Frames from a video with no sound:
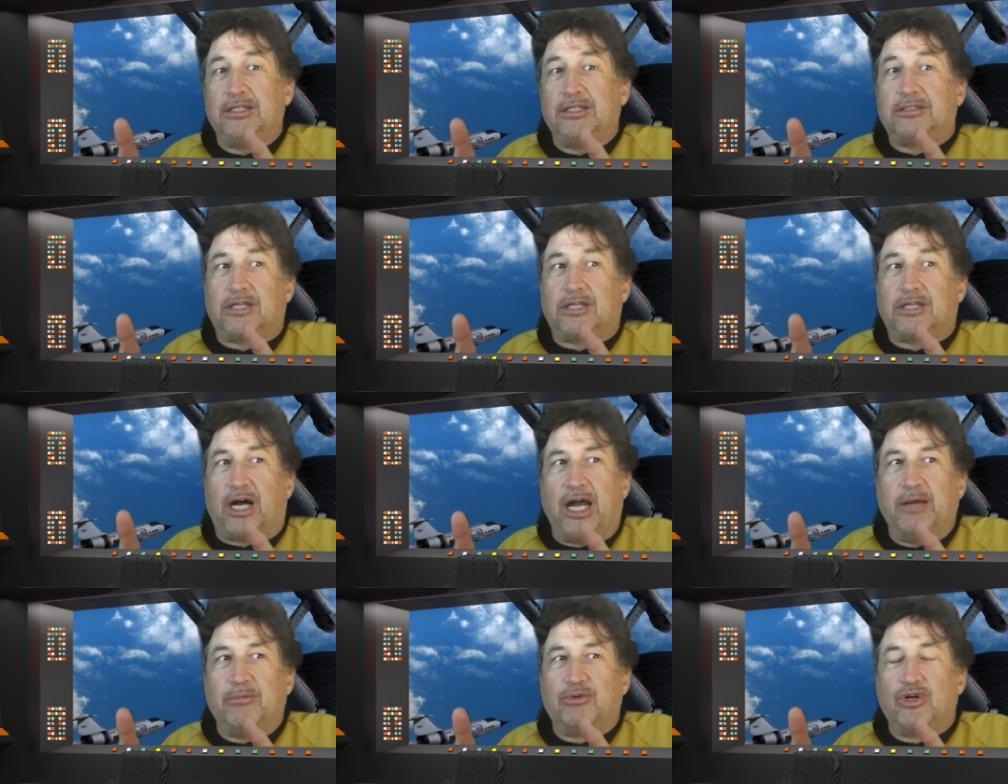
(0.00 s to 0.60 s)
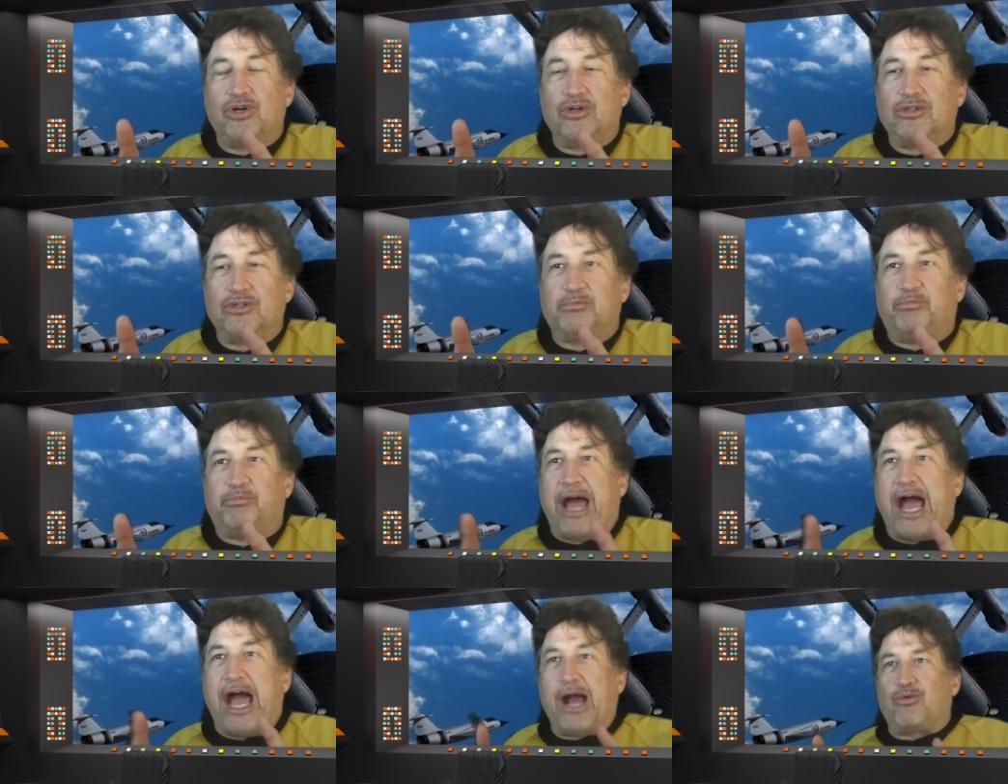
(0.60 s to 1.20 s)
time goes
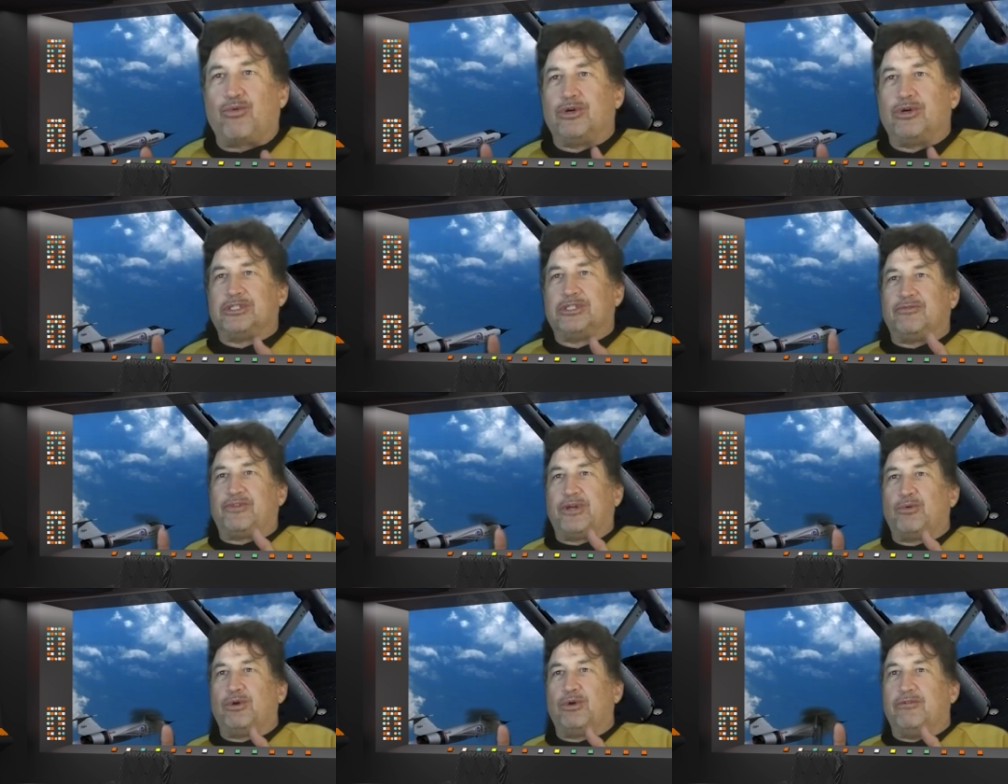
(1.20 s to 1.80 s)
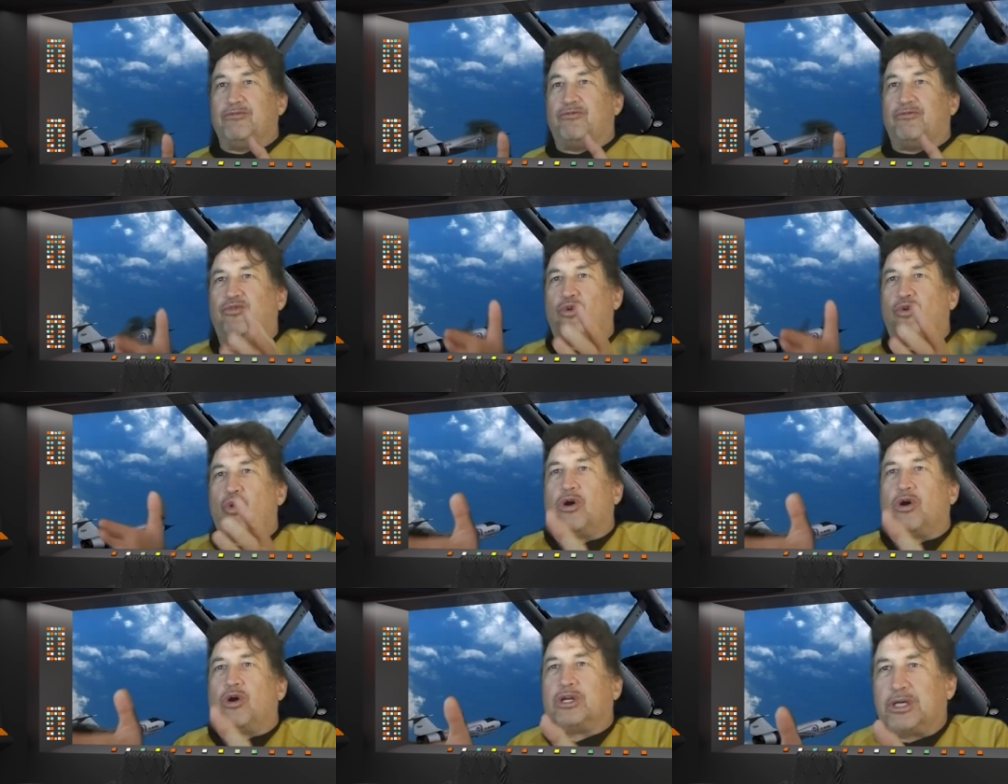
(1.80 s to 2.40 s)
backwards. If they went
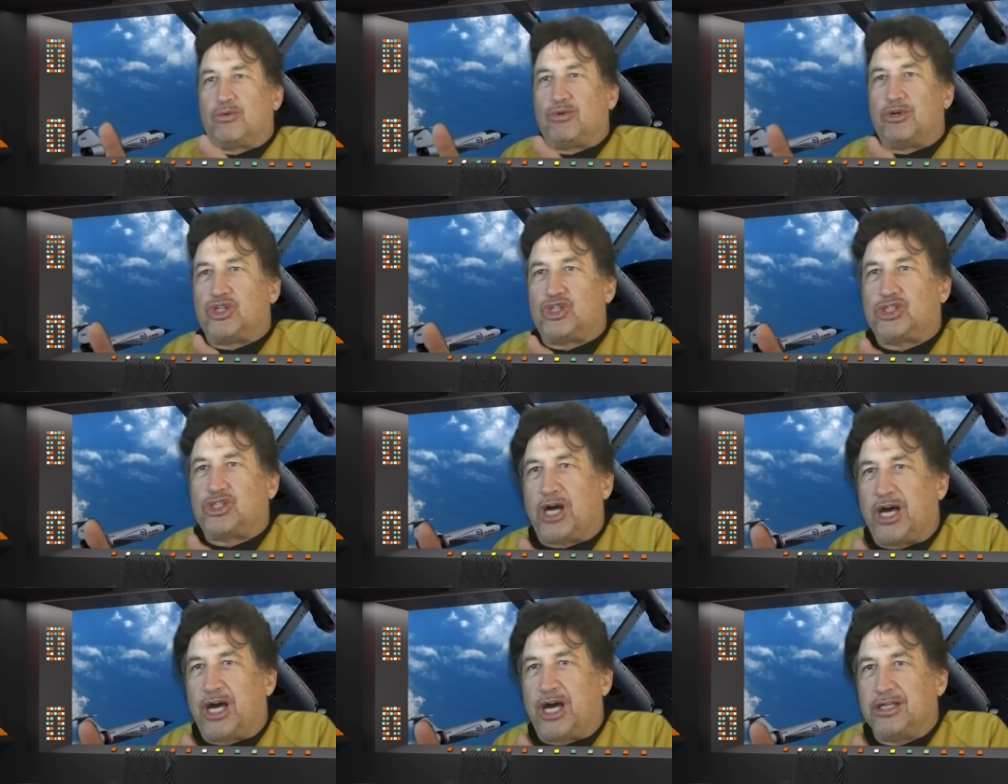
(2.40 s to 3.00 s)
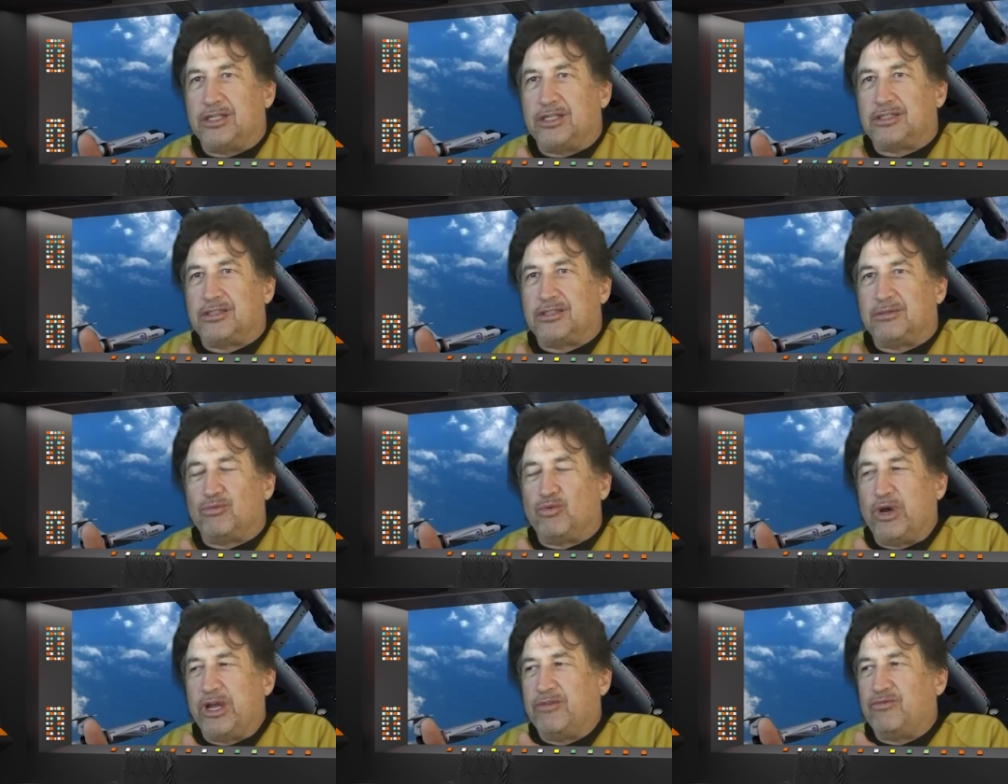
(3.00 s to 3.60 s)
forward, they would have shot into the
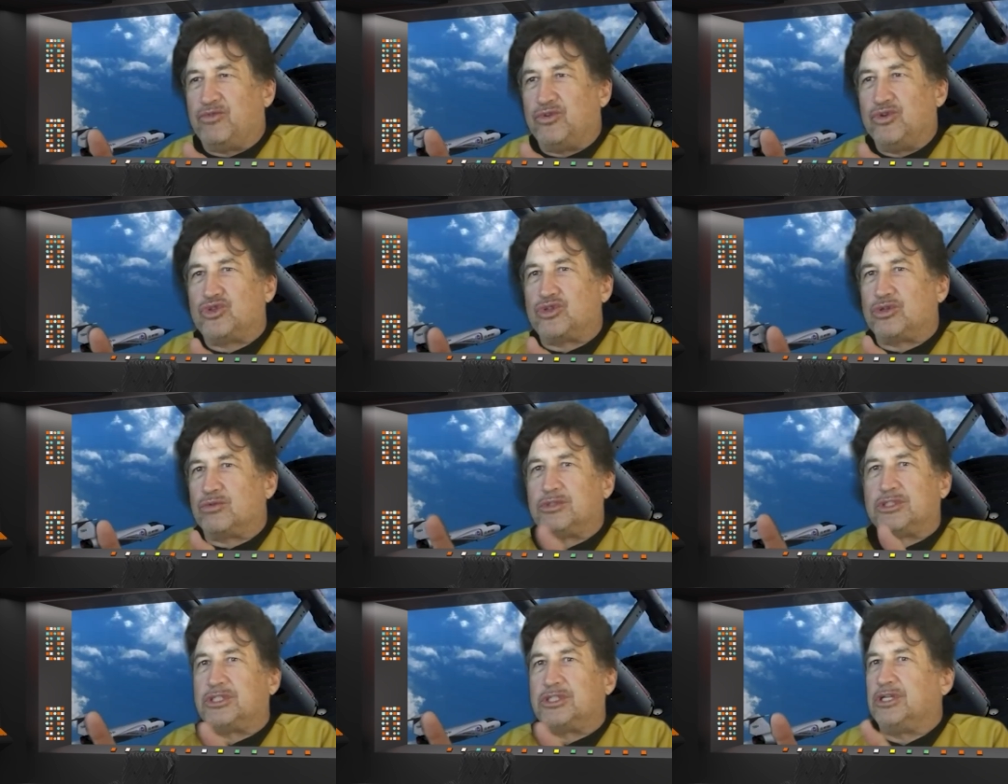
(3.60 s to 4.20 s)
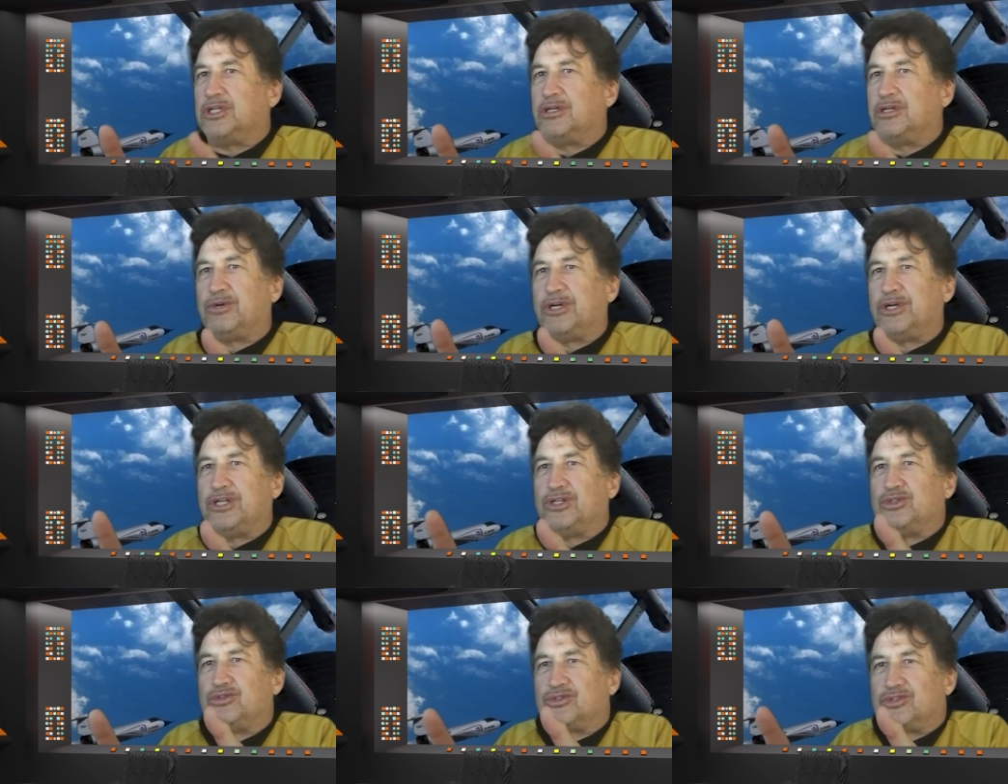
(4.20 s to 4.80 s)
way future, which they didn't
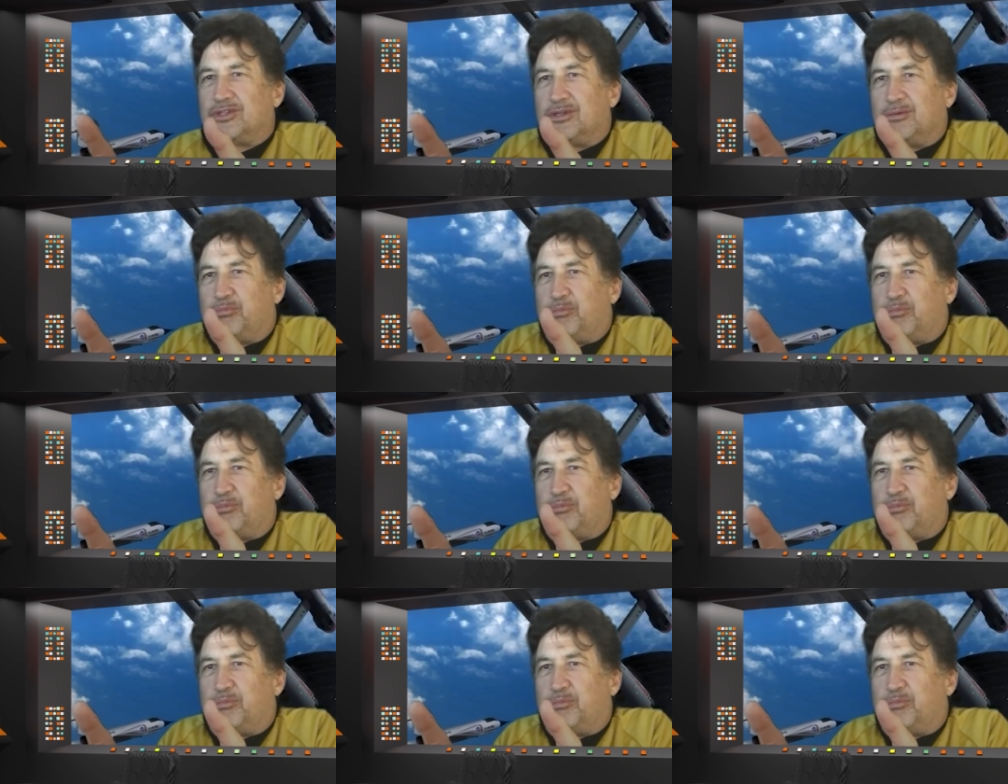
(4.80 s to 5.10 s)
want to do. So they're